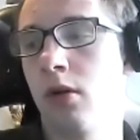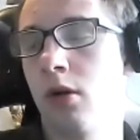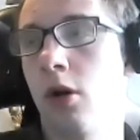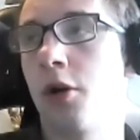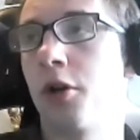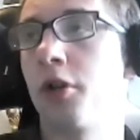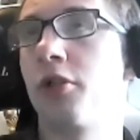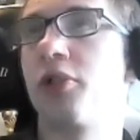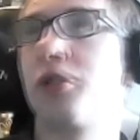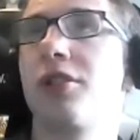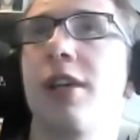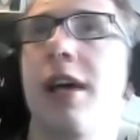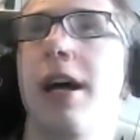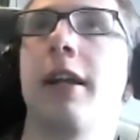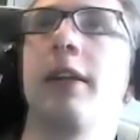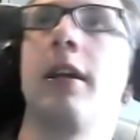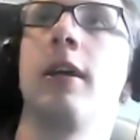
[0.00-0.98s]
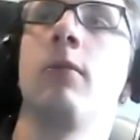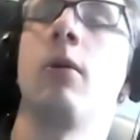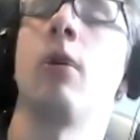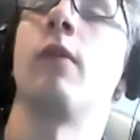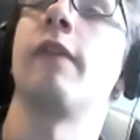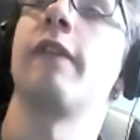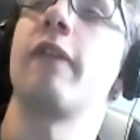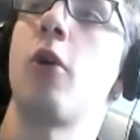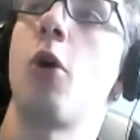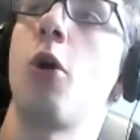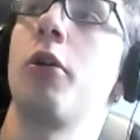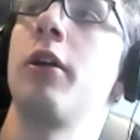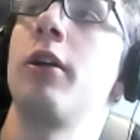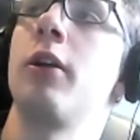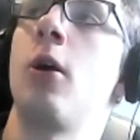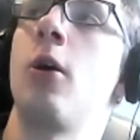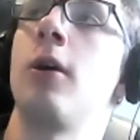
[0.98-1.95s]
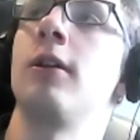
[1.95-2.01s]
I do Friday
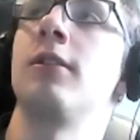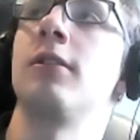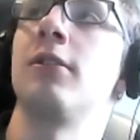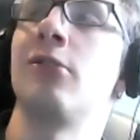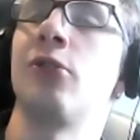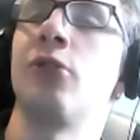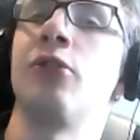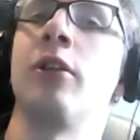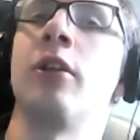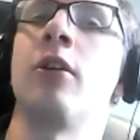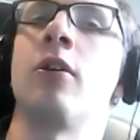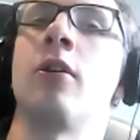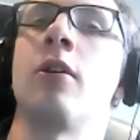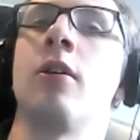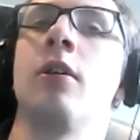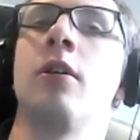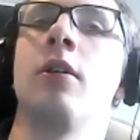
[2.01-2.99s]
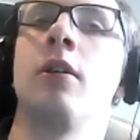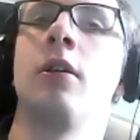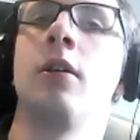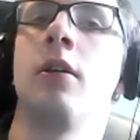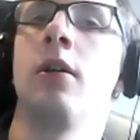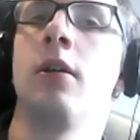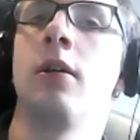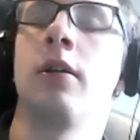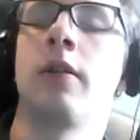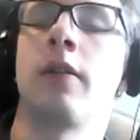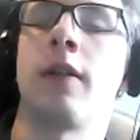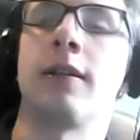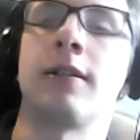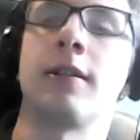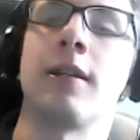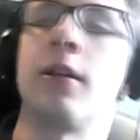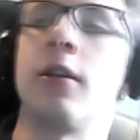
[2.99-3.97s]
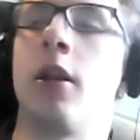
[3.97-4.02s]
night to Sunday night.
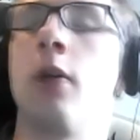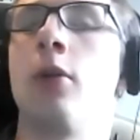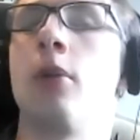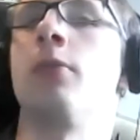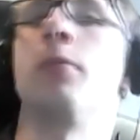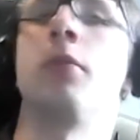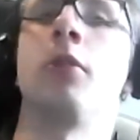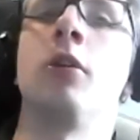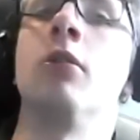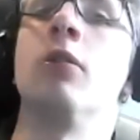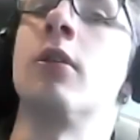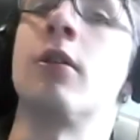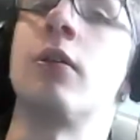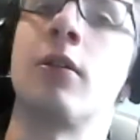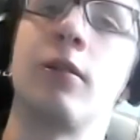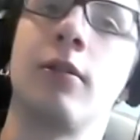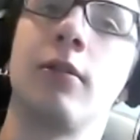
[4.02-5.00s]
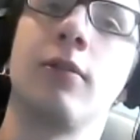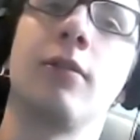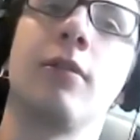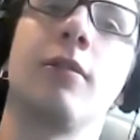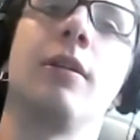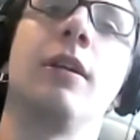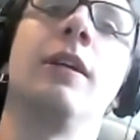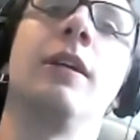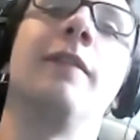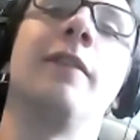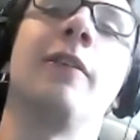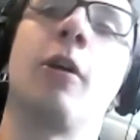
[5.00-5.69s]
That's it. No computer, even